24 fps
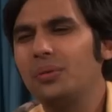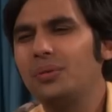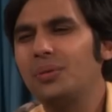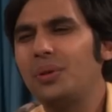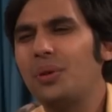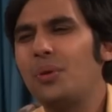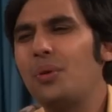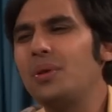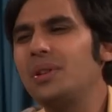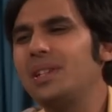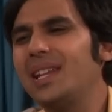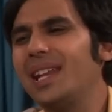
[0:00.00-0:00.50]

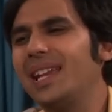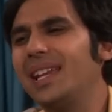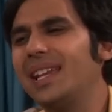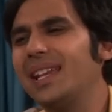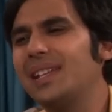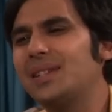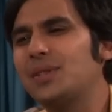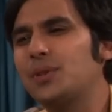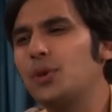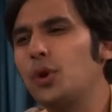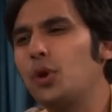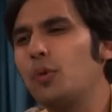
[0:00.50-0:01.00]
don't
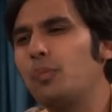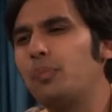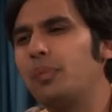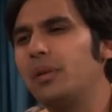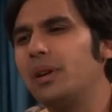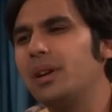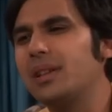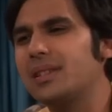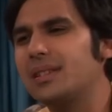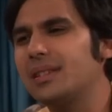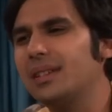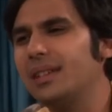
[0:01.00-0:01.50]
take it so
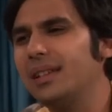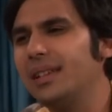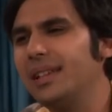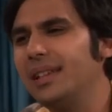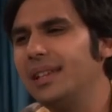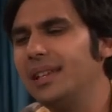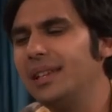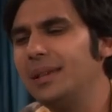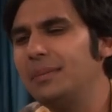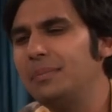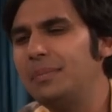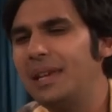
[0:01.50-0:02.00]

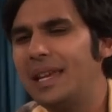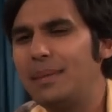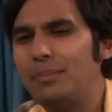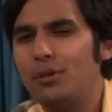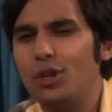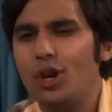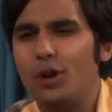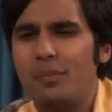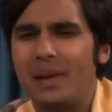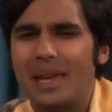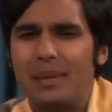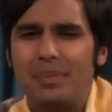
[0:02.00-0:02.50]
personally.
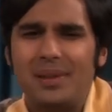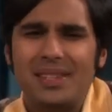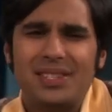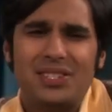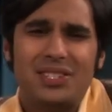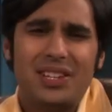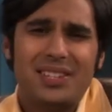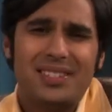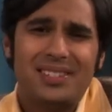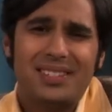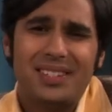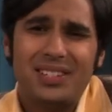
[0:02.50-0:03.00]
Maybe your
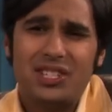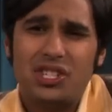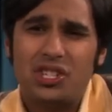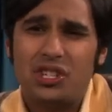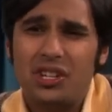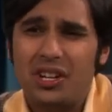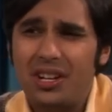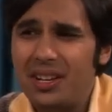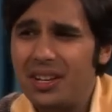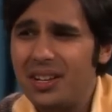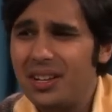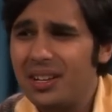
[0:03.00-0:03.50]
baby's just a
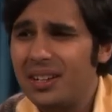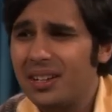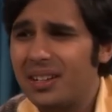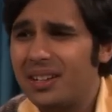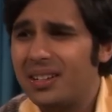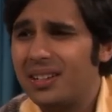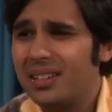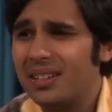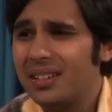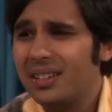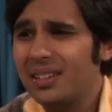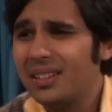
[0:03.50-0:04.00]

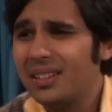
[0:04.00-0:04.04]
jerk.